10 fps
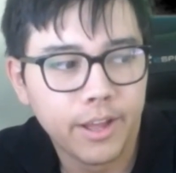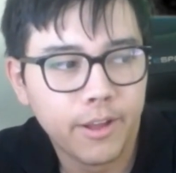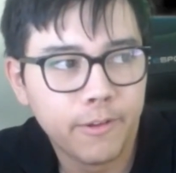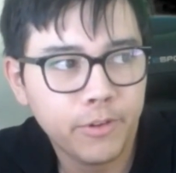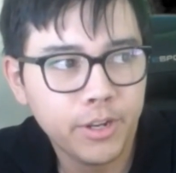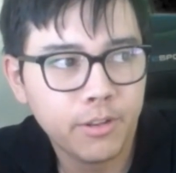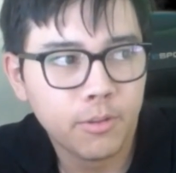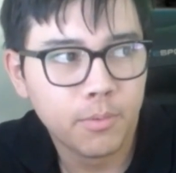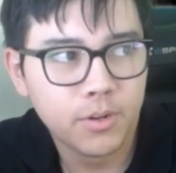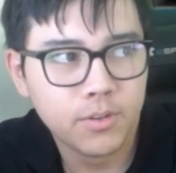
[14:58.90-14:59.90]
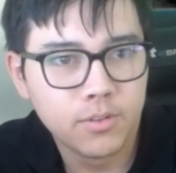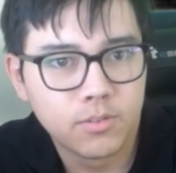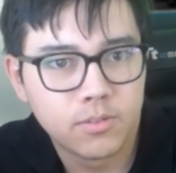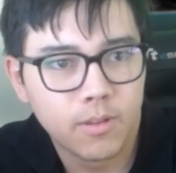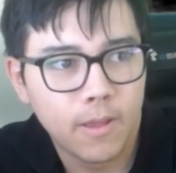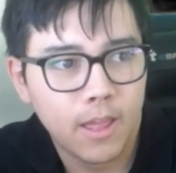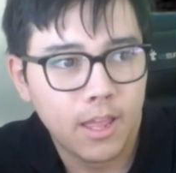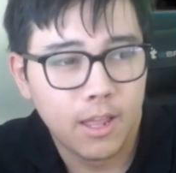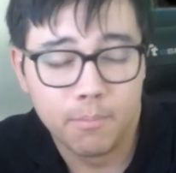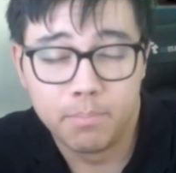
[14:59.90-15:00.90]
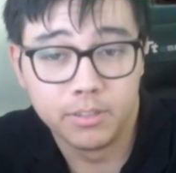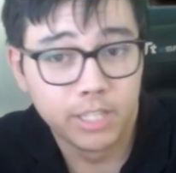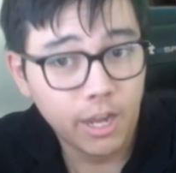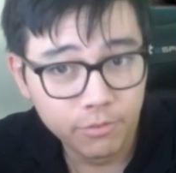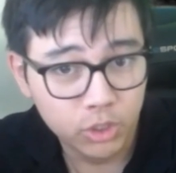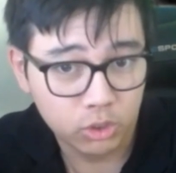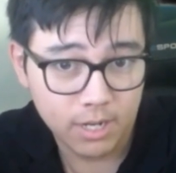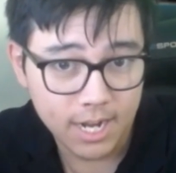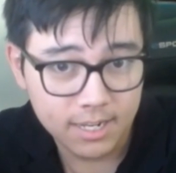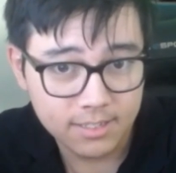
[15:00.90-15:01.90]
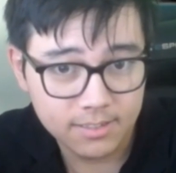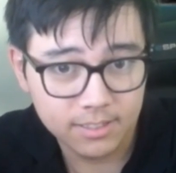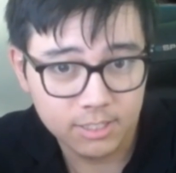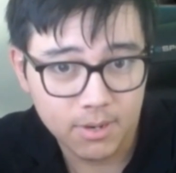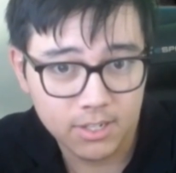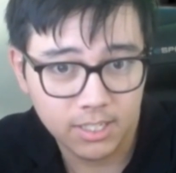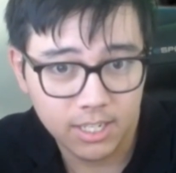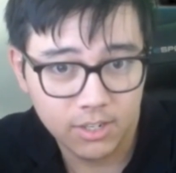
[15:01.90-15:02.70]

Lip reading: one of the most beloved tracks, especially in the